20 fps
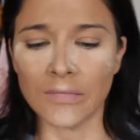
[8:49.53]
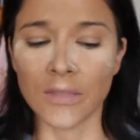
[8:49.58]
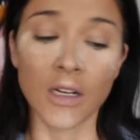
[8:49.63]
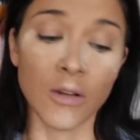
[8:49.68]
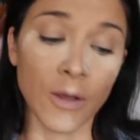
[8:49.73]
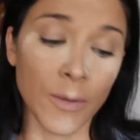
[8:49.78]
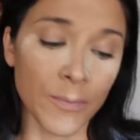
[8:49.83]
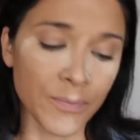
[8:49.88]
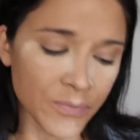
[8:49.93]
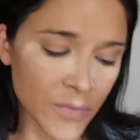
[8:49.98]

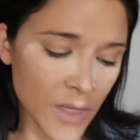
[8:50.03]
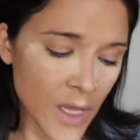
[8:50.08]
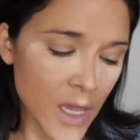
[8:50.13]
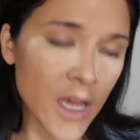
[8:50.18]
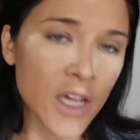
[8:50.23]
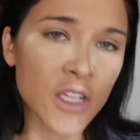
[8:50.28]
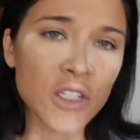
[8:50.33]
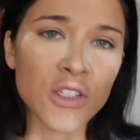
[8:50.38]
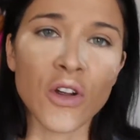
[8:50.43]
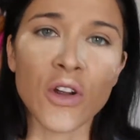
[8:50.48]
anyway.
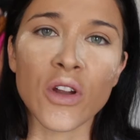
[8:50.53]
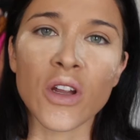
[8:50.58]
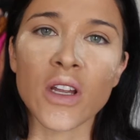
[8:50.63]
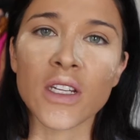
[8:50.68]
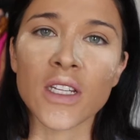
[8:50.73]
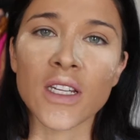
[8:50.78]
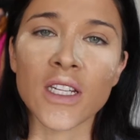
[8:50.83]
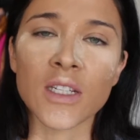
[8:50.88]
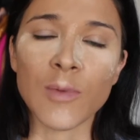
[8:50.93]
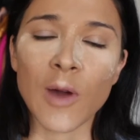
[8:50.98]
So
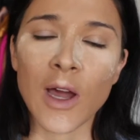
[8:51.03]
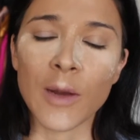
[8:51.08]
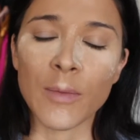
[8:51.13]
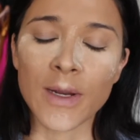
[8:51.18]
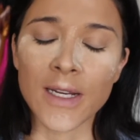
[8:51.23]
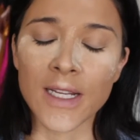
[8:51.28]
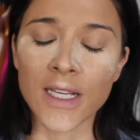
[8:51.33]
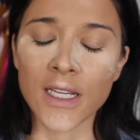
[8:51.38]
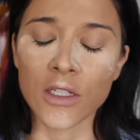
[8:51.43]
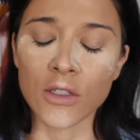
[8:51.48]
inspired
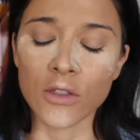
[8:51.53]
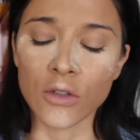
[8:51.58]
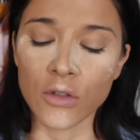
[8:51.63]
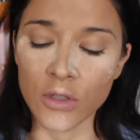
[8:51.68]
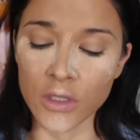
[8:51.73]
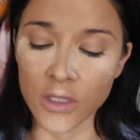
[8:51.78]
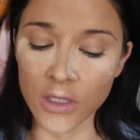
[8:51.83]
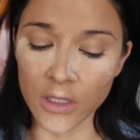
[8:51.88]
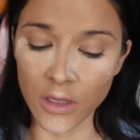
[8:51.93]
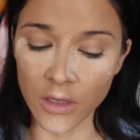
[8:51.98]
by Nikki
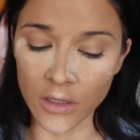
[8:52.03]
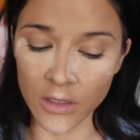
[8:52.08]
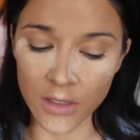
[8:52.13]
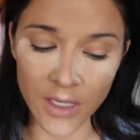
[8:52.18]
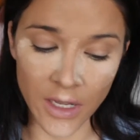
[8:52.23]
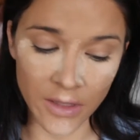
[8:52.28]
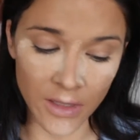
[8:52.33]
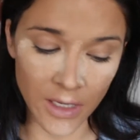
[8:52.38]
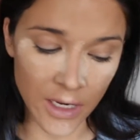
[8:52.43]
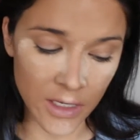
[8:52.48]
tutorials
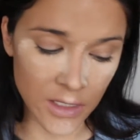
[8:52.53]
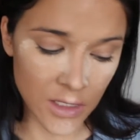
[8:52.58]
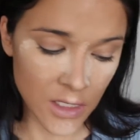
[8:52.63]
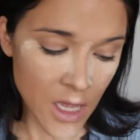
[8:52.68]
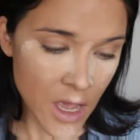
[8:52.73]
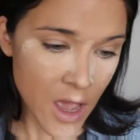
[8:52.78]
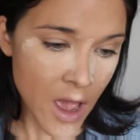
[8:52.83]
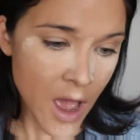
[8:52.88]
nonetheless.